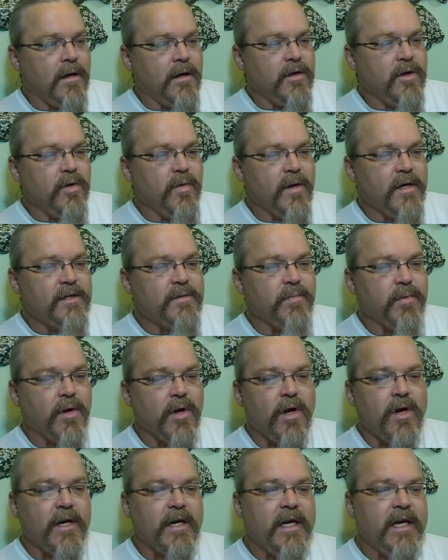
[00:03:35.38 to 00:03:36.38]
U.S. Uh,
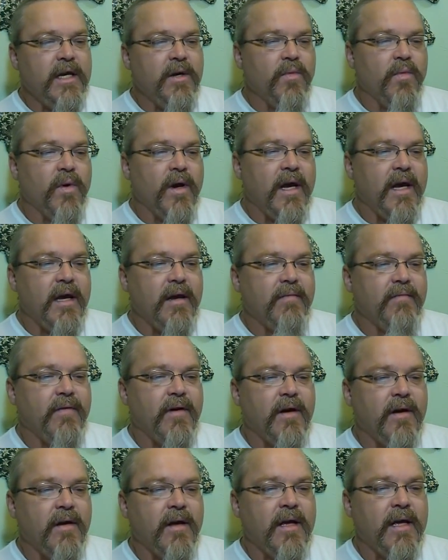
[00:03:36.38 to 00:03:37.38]
prolonged heat wave
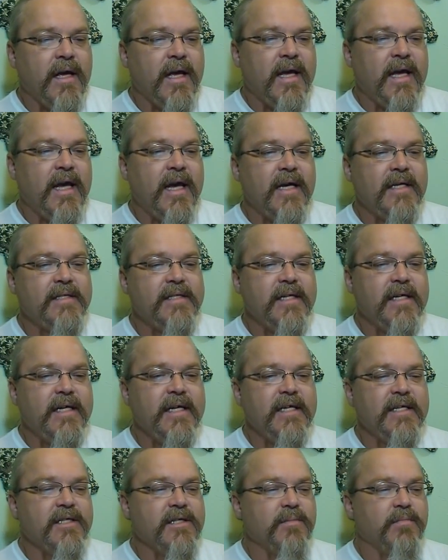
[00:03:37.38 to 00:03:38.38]
heads
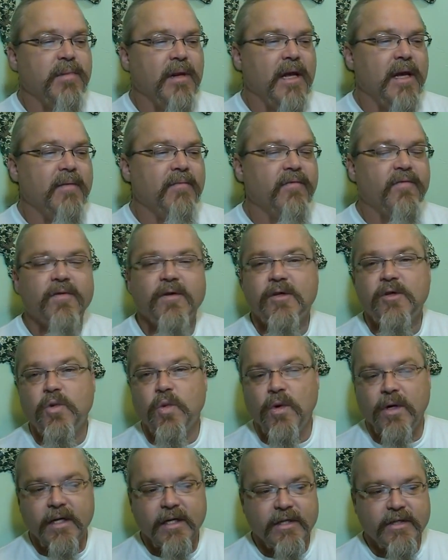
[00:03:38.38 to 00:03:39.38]
east blamed for
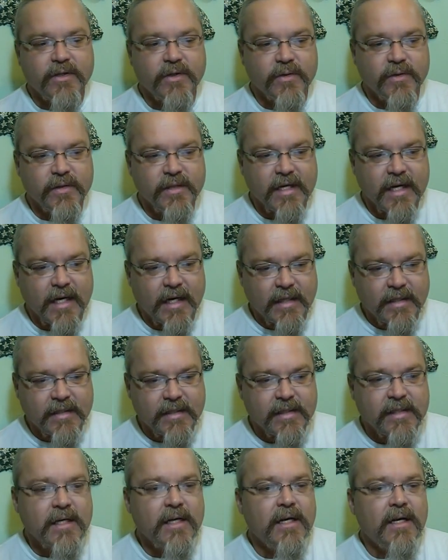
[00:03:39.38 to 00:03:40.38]
22
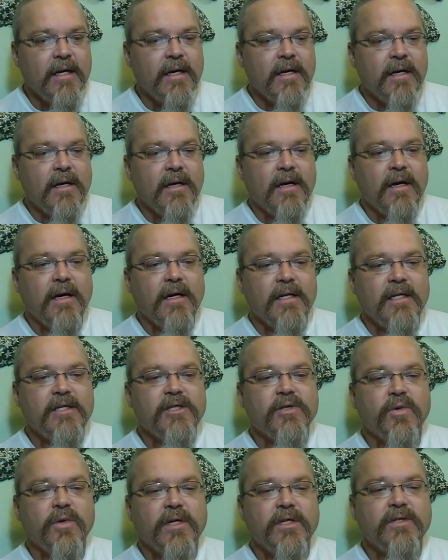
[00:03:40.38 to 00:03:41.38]
deaths. At least
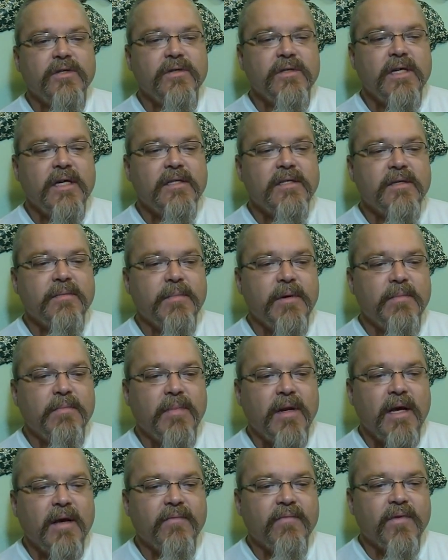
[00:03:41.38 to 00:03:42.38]
22 deaths have been
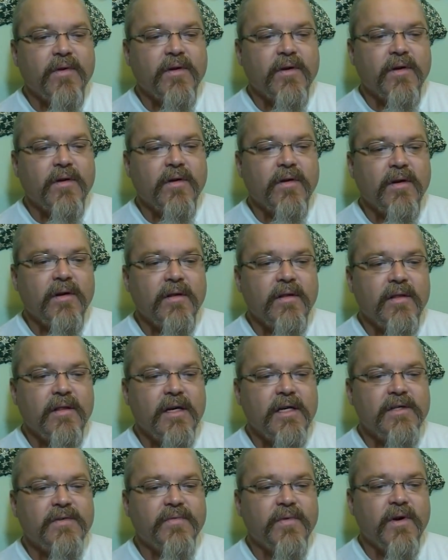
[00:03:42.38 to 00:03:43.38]
blamed for
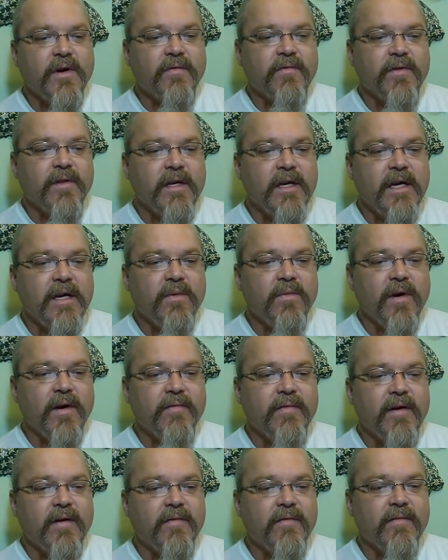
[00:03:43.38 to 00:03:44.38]
thus far for the heat wave
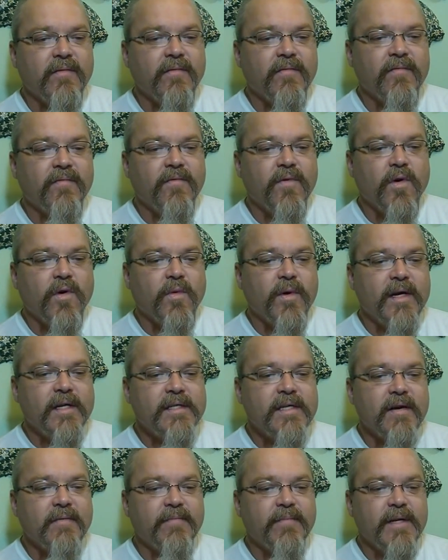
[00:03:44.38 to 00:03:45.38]
that Four weeks
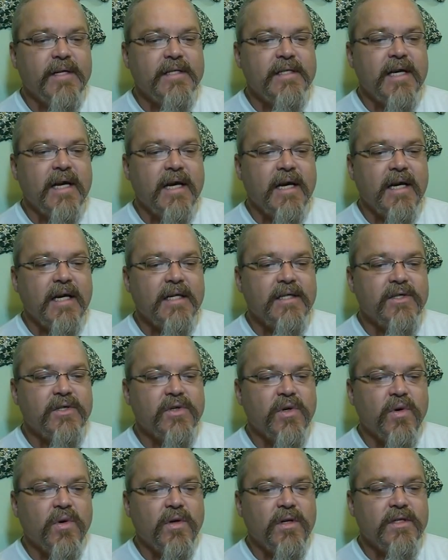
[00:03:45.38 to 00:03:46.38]
have been taking its
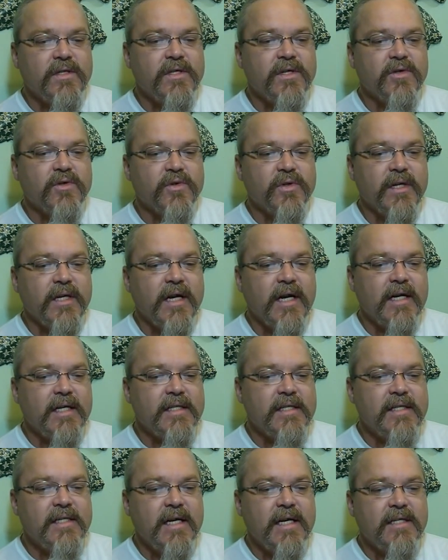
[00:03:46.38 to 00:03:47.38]
toll on central United
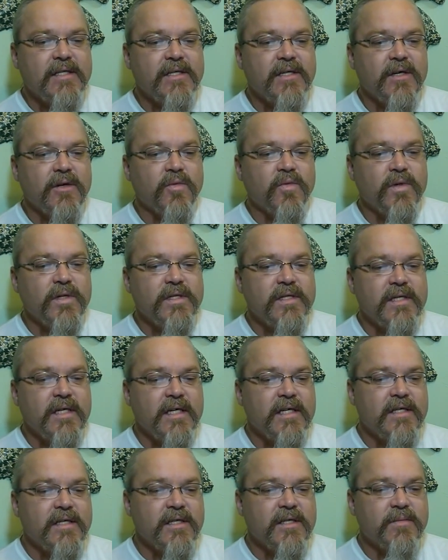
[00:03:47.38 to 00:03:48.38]
States and on Wednesday
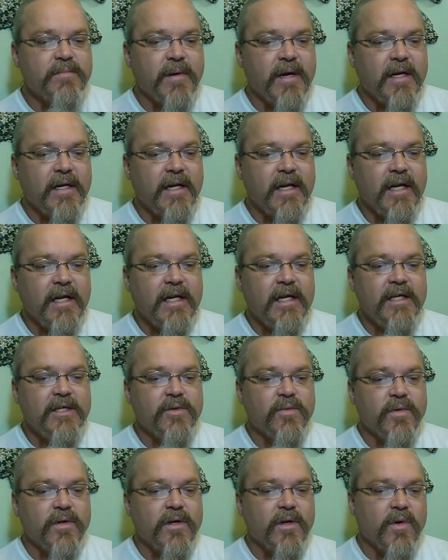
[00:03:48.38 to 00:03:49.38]
is expecting
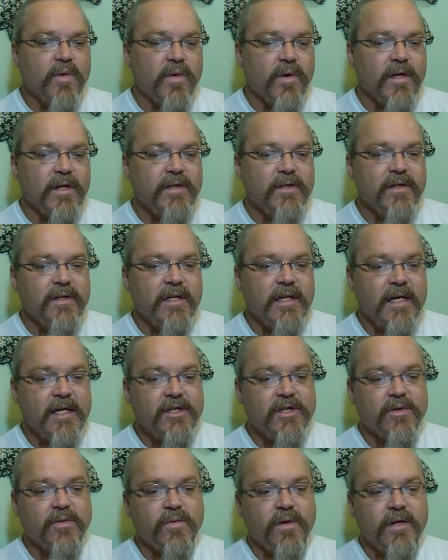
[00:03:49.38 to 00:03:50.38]
eastward, according to the
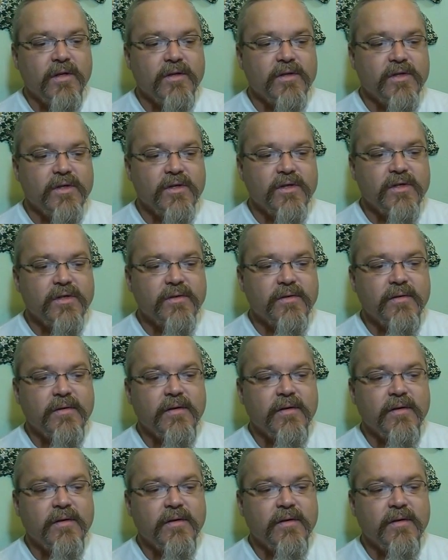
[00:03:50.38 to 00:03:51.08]
National Weather Service.